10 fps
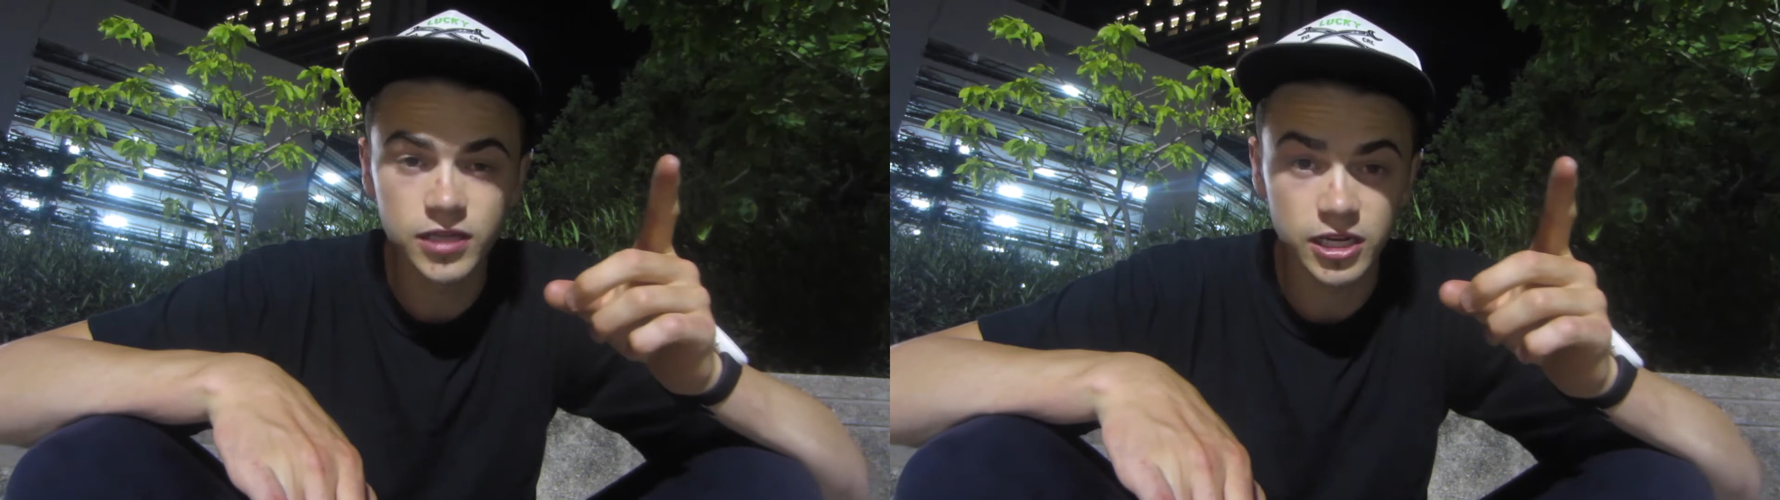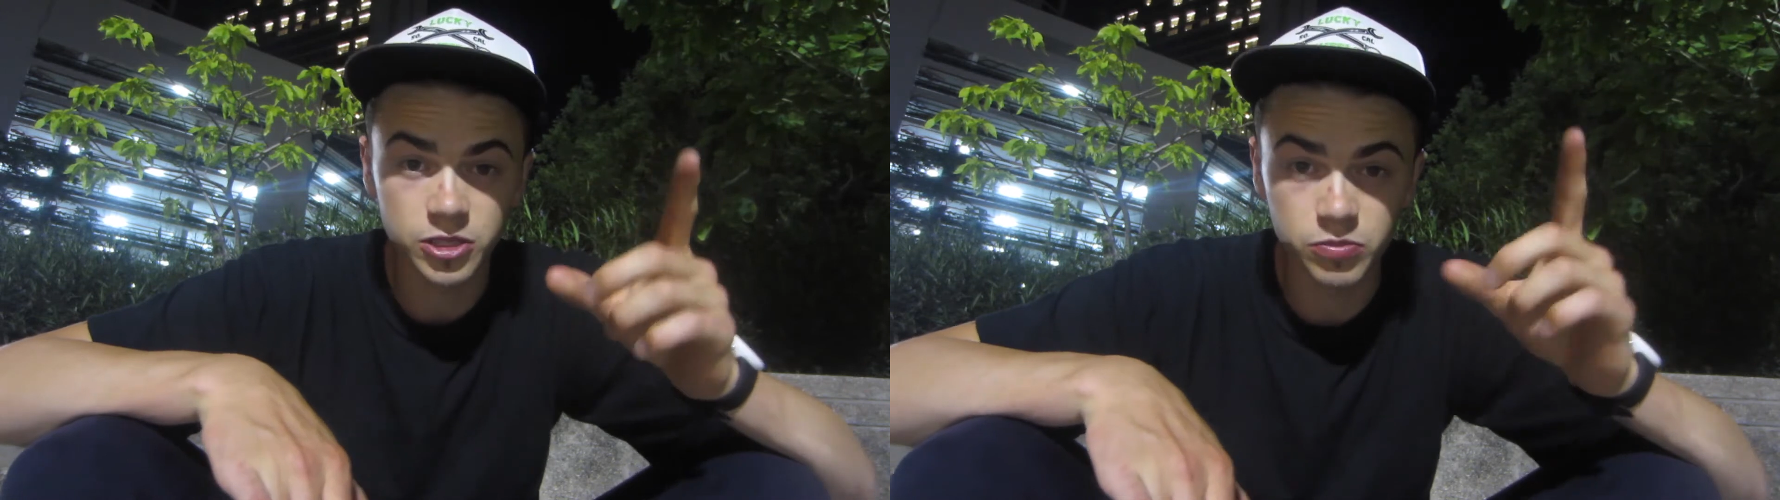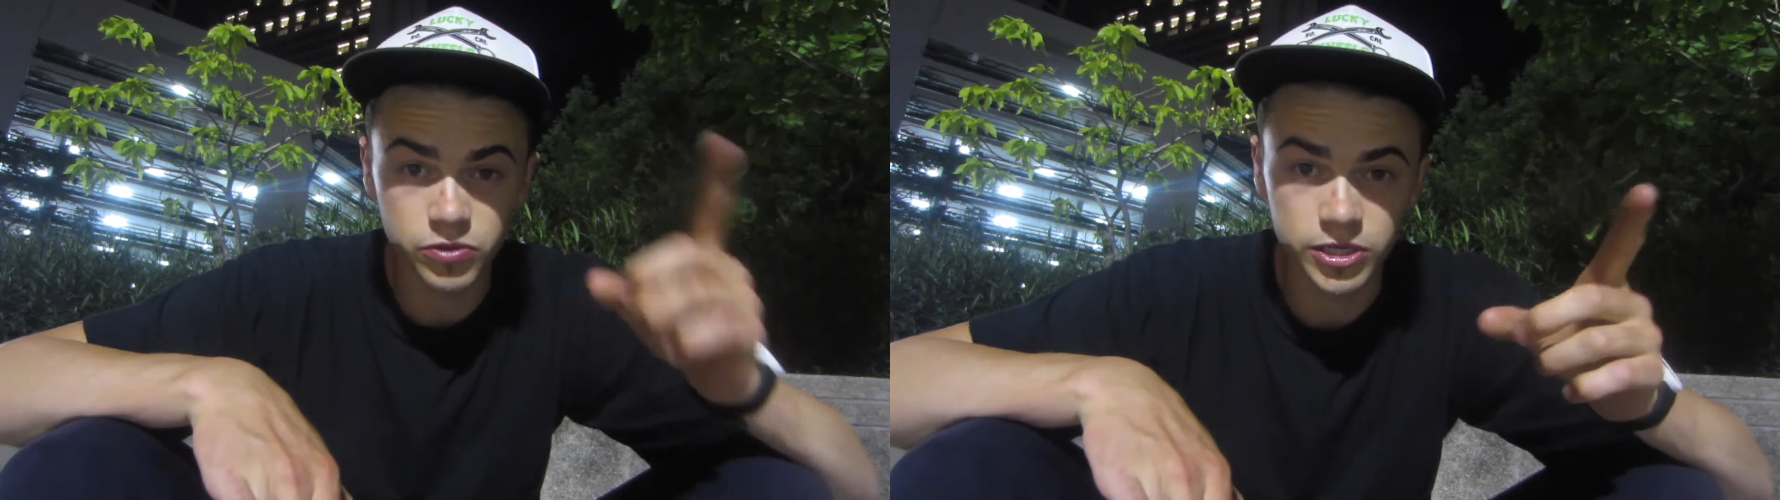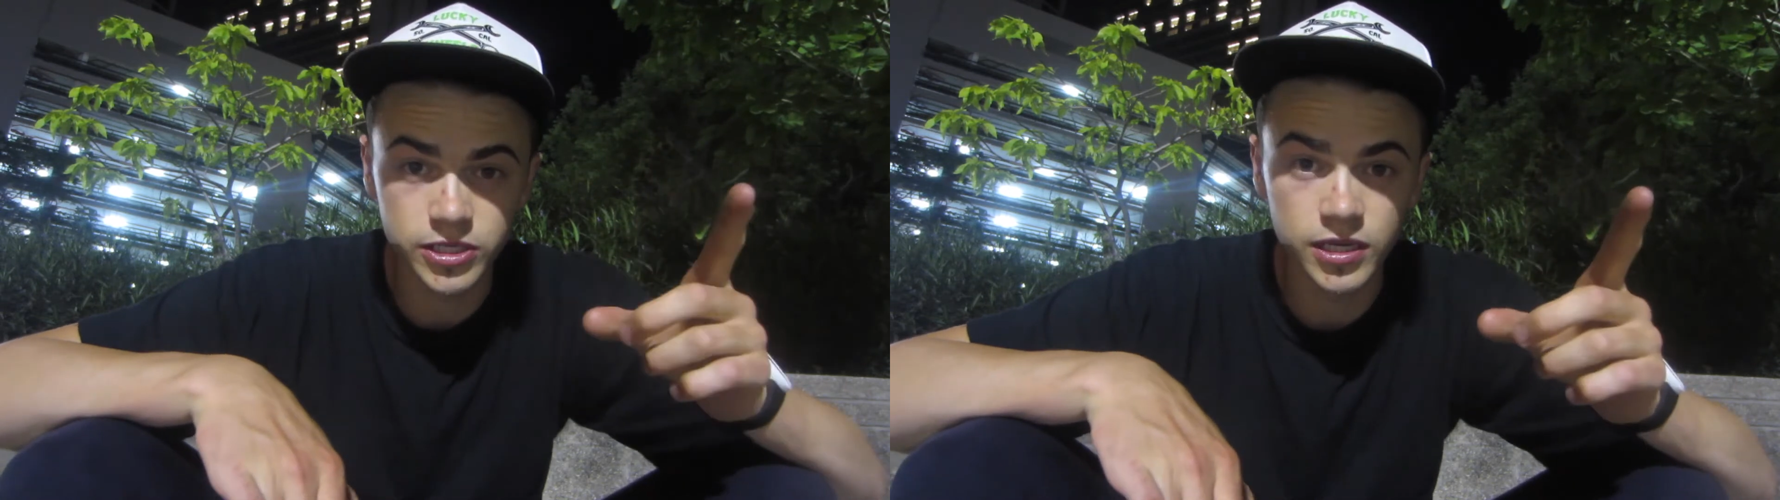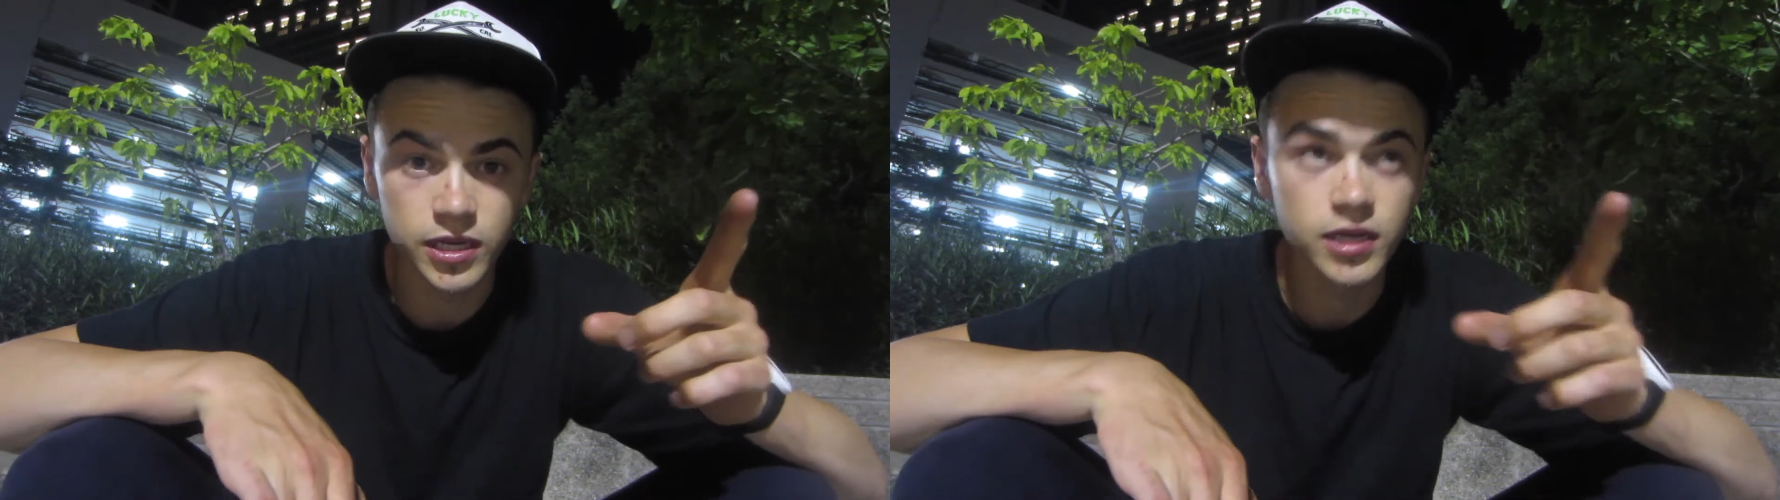actually pretty
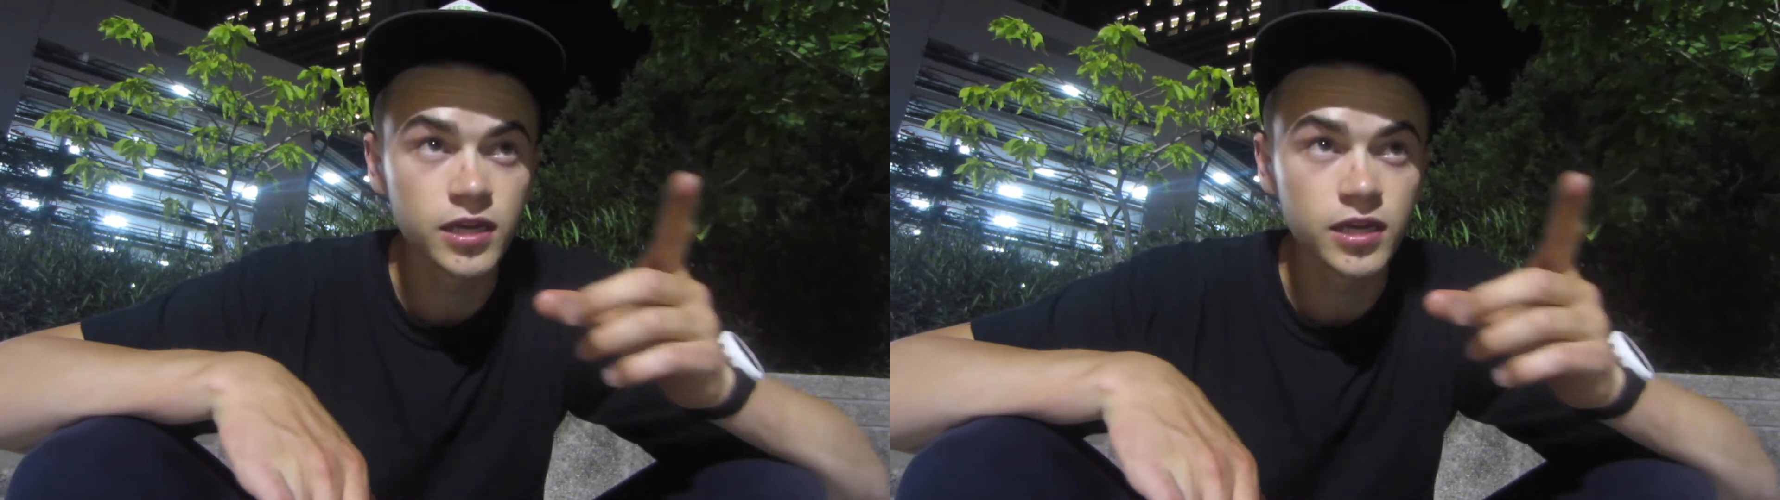sick.